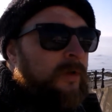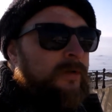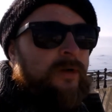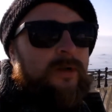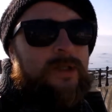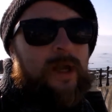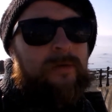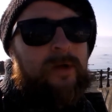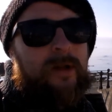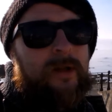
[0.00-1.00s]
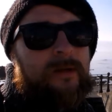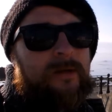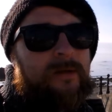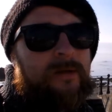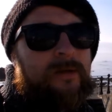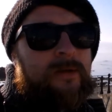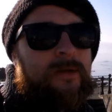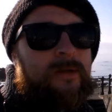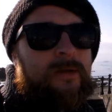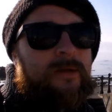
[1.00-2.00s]
Just got in town early.
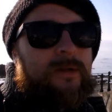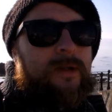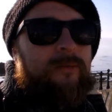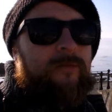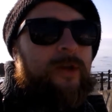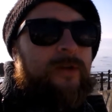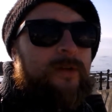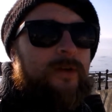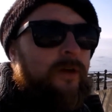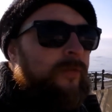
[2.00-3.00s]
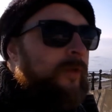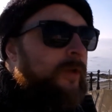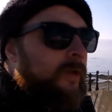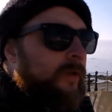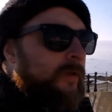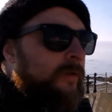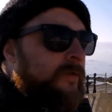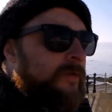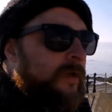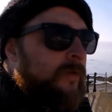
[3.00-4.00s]
Didn't fancy a coffee,
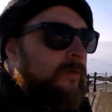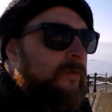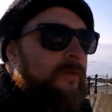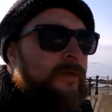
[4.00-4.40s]
so